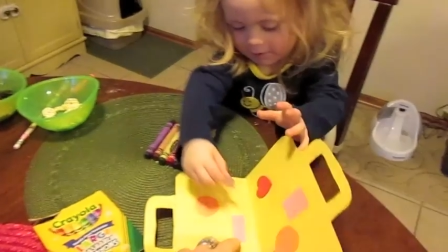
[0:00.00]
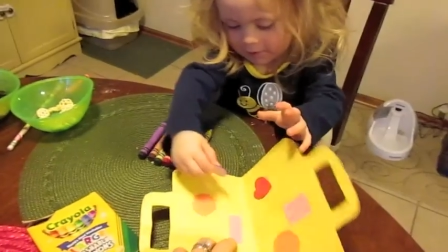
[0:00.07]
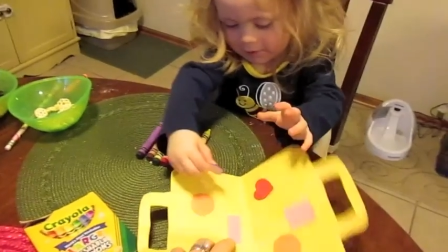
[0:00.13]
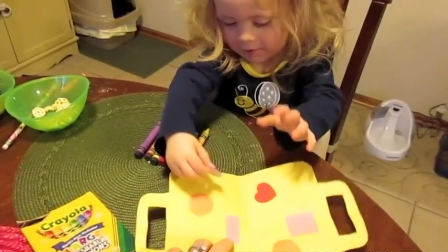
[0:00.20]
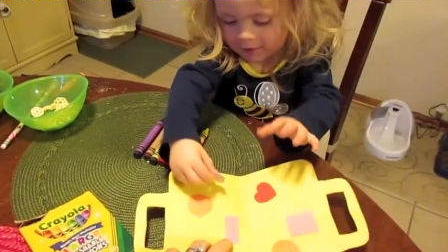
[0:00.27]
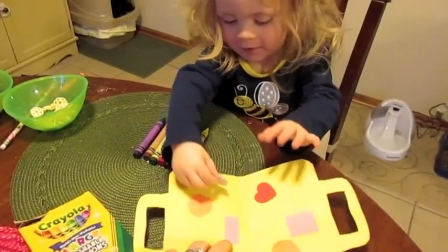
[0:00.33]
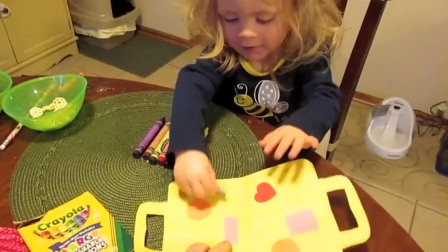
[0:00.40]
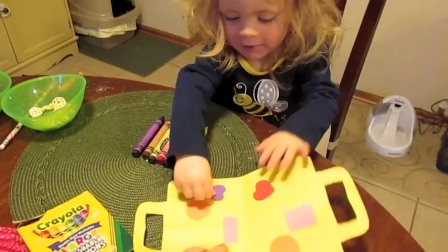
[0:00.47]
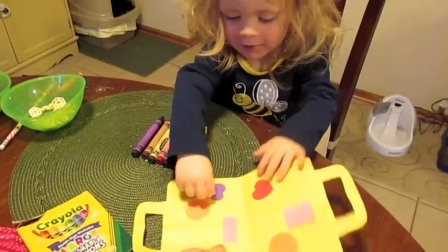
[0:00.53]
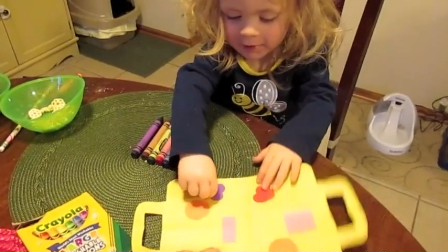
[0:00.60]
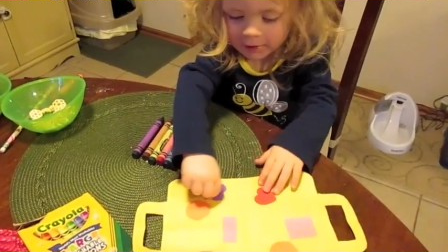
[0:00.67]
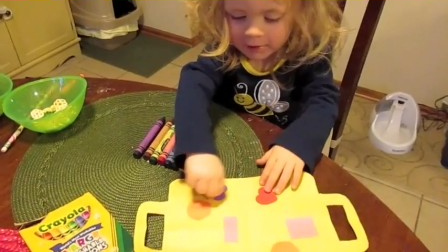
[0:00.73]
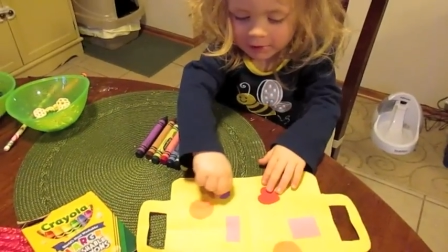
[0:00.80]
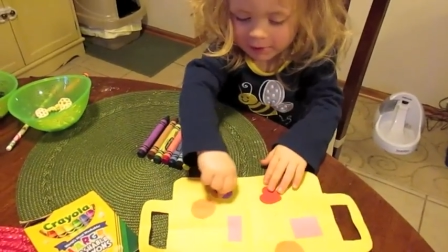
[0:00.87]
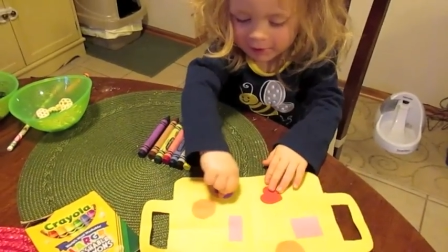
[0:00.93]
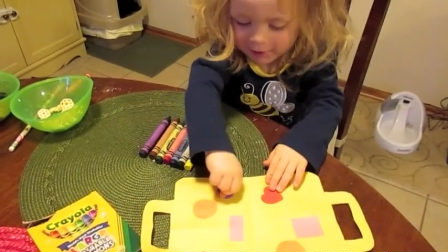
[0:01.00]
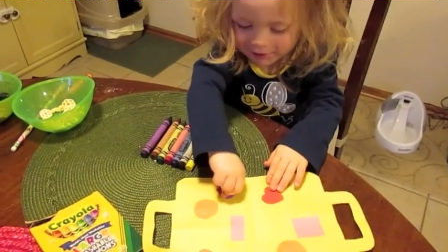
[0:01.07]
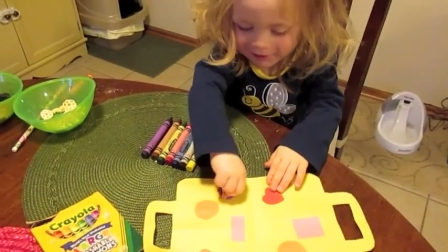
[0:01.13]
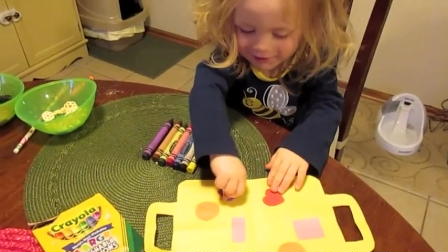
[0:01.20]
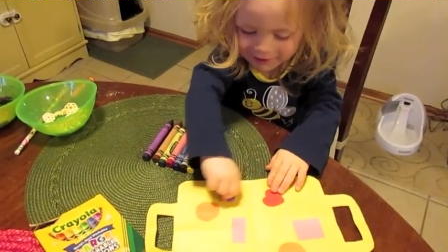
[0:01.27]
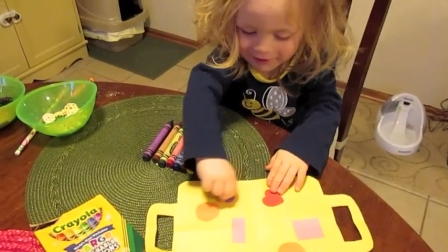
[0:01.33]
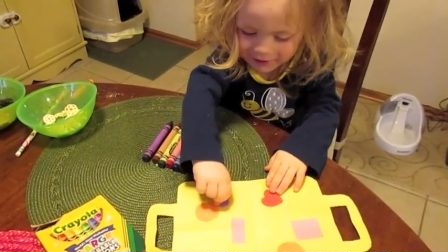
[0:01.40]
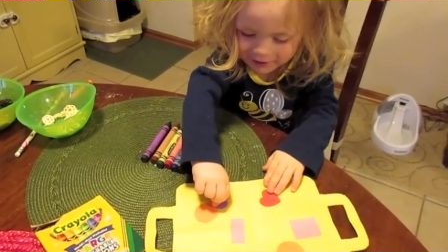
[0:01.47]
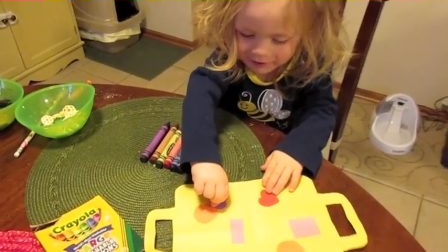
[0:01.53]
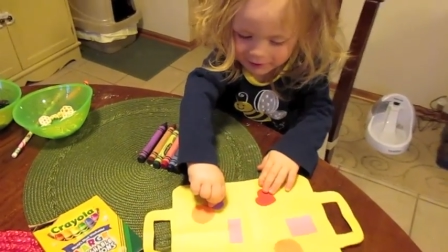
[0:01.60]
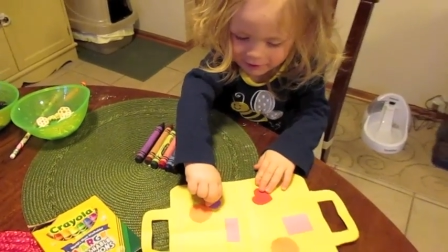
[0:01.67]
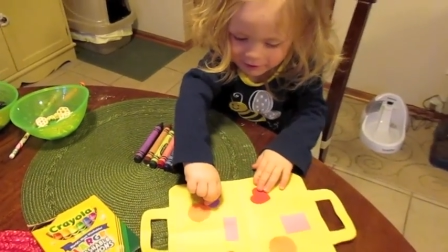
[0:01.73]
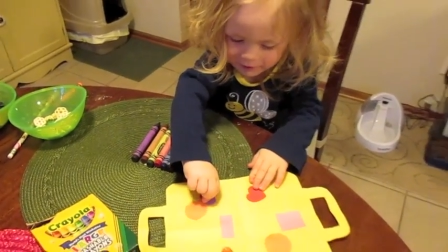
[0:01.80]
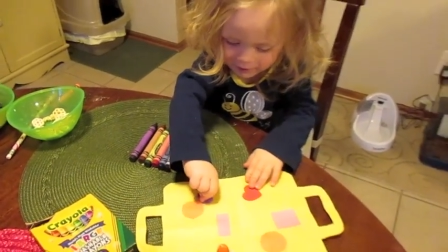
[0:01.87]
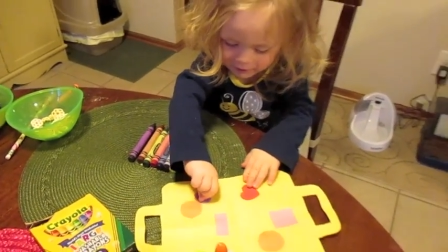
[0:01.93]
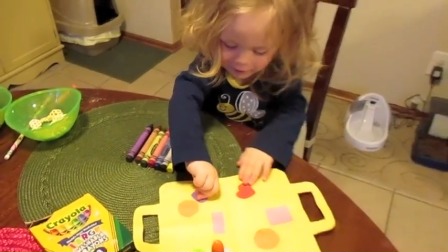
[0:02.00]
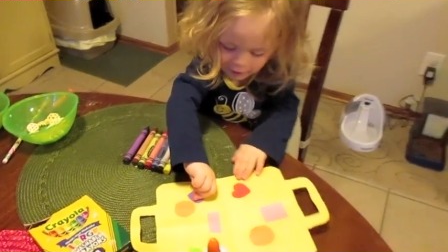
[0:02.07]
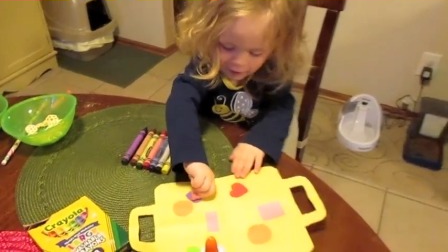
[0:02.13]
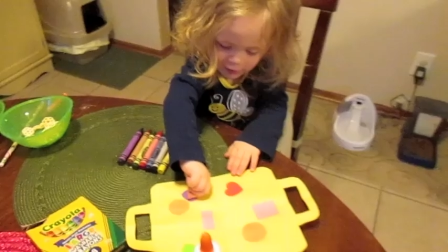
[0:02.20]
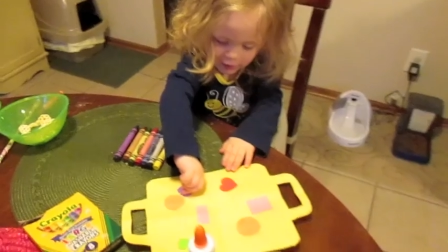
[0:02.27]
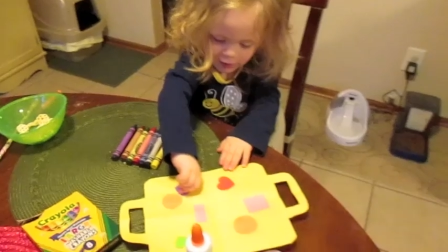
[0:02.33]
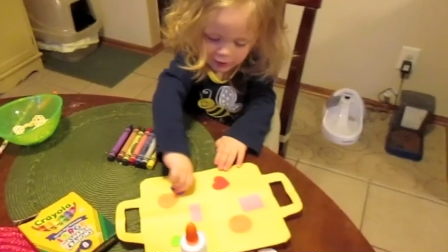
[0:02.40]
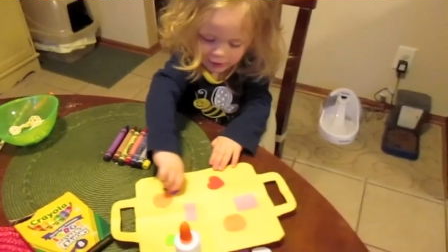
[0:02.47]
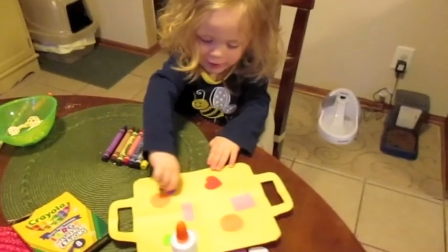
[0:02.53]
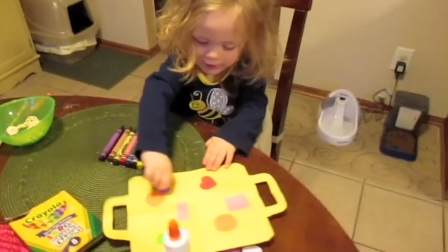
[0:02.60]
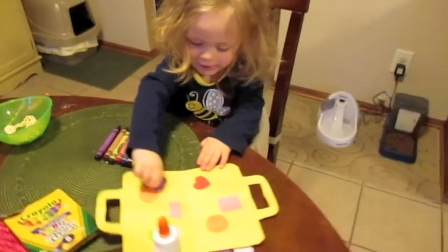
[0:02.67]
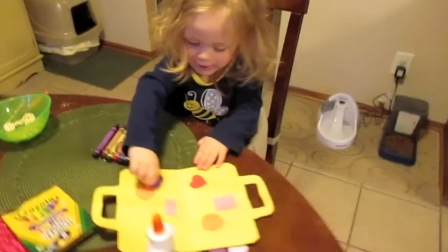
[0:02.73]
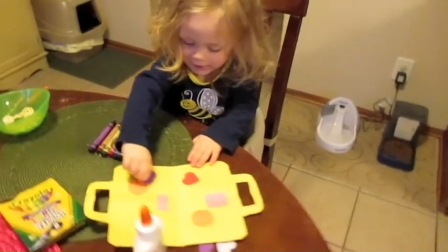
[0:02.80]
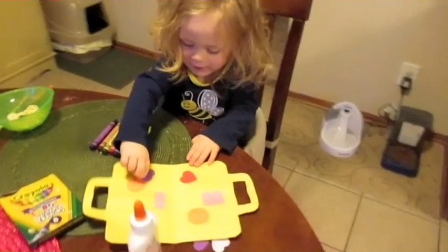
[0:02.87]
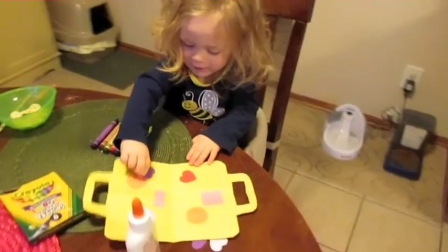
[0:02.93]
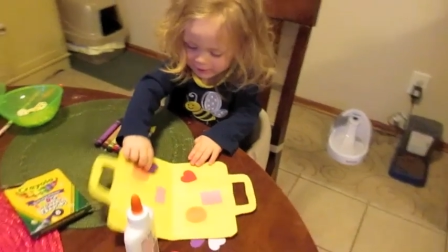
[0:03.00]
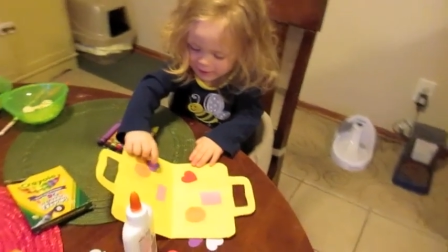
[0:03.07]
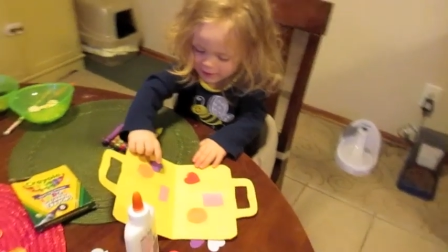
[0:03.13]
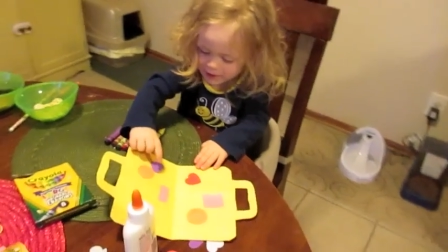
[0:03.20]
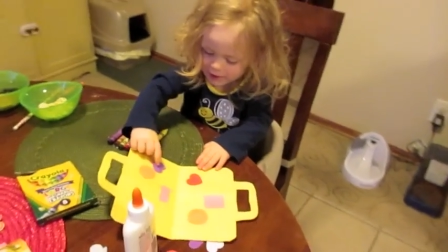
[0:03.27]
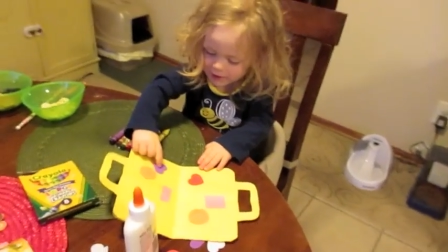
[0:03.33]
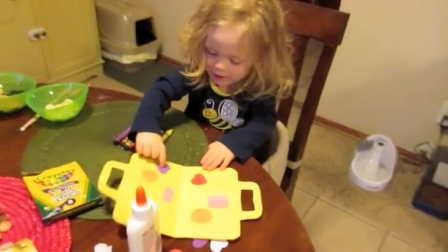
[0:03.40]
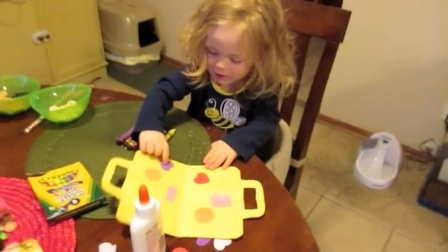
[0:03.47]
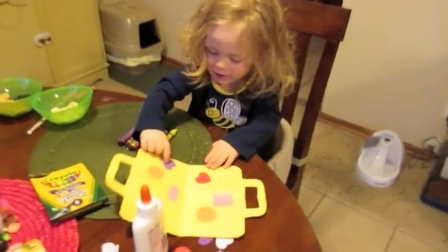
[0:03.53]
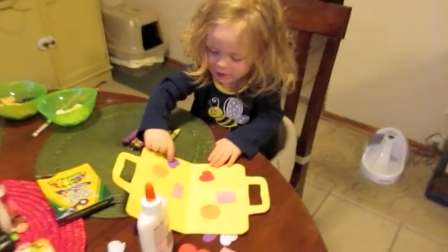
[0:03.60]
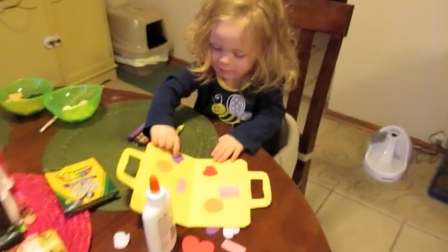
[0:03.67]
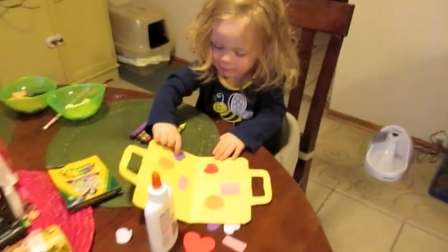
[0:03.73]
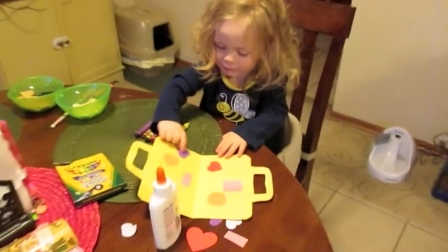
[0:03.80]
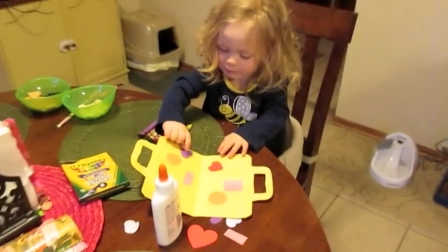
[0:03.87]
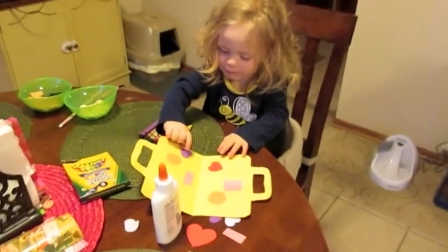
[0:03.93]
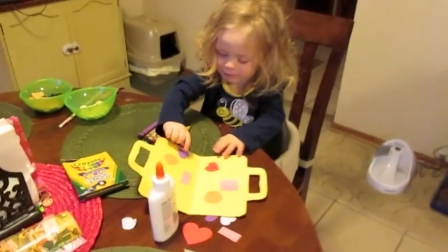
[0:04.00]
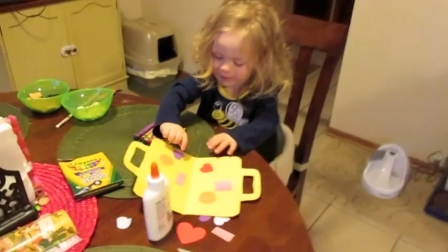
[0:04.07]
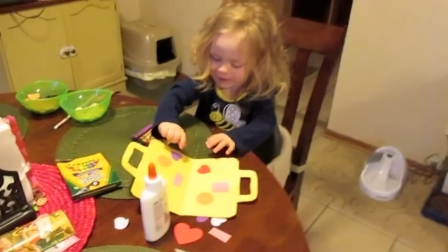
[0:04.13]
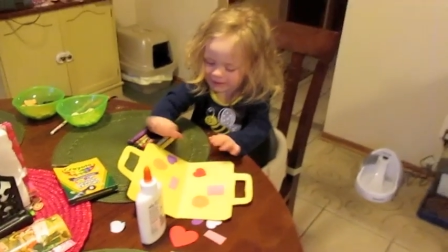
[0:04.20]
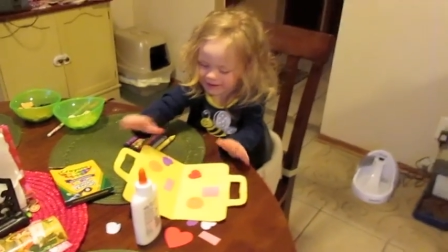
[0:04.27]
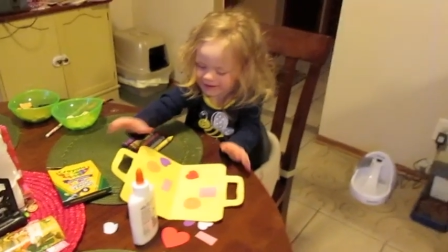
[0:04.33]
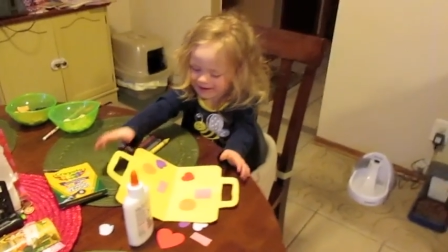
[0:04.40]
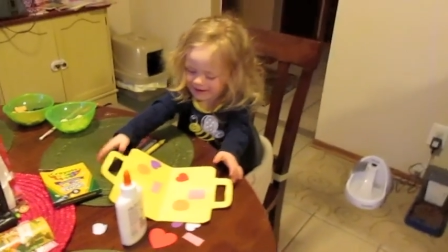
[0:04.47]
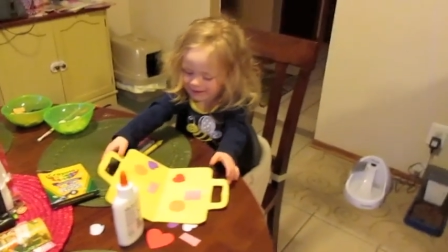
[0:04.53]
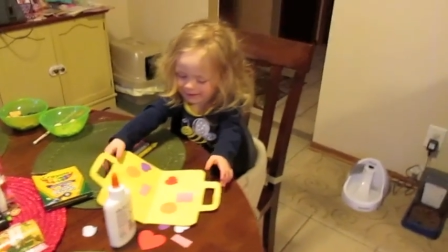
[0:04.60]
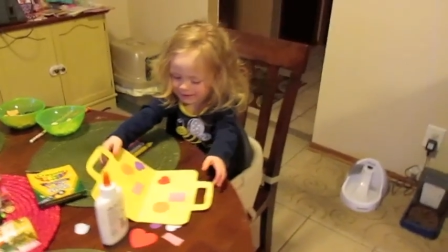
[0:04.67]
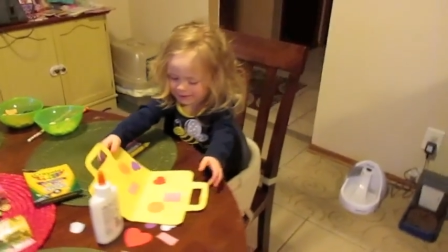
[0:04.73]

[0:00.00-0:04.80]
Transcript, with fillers: suitcase? You want to stick more hearts in there? A plain heart.